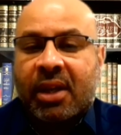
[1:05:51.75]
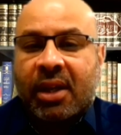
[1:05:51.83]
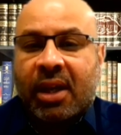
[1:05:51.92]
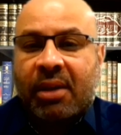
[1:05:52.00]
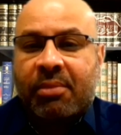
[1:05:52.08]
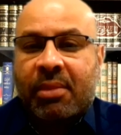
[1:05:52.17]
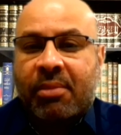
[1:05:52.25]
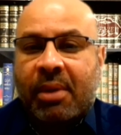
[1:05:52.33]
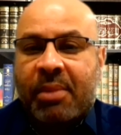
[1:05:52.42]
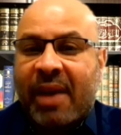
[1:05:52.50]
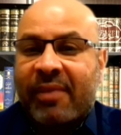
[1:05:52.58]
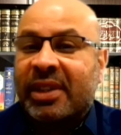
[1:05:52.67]
I'm, I'm
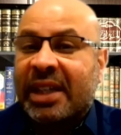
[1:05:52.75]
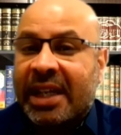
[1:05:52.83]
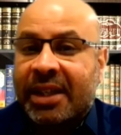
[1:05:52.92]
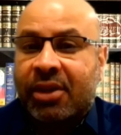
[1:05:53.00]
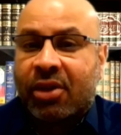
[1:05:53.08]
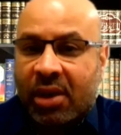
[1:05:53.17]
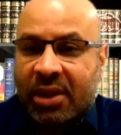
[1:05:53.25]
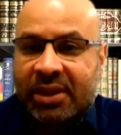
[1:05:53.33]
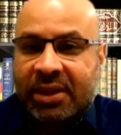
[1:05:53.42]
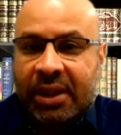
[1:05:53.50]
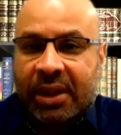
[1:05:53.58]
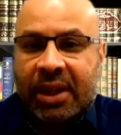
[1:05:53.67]
having to eat
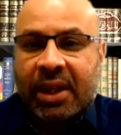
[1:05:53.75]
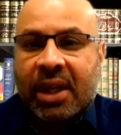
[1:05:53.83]
constantly.